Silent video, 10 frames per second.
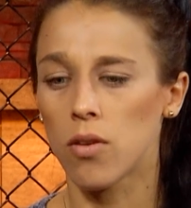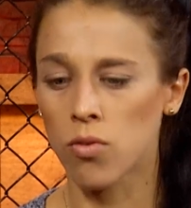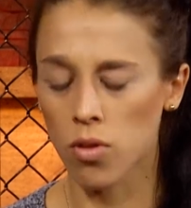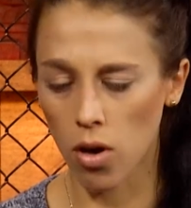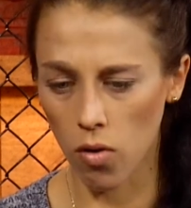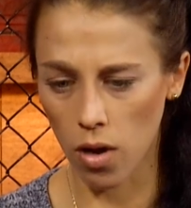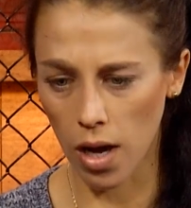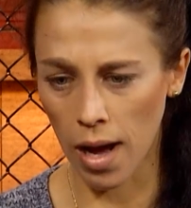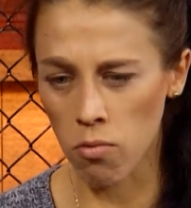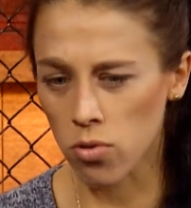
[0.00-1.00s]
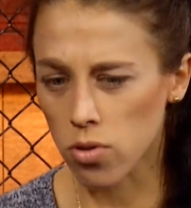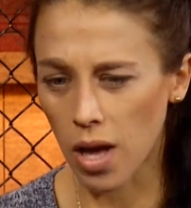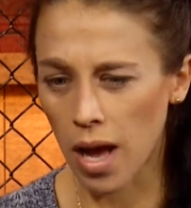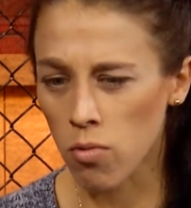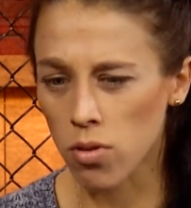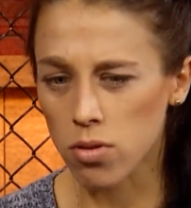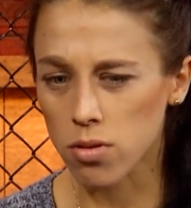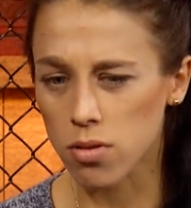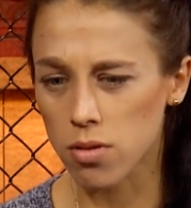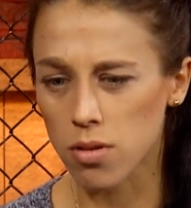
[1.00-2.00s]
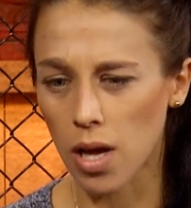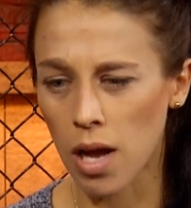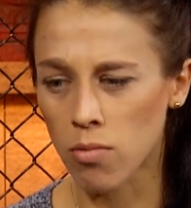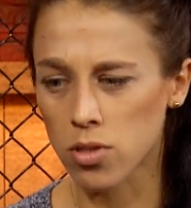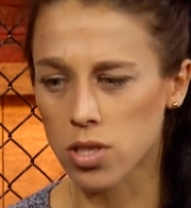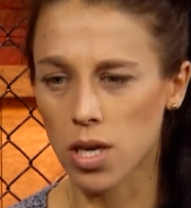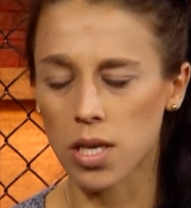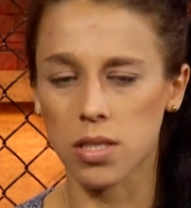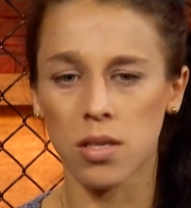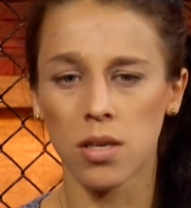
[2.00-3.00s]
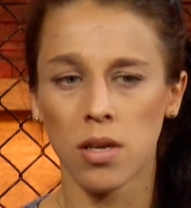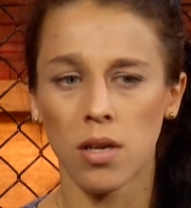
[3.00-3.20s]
you know, I want just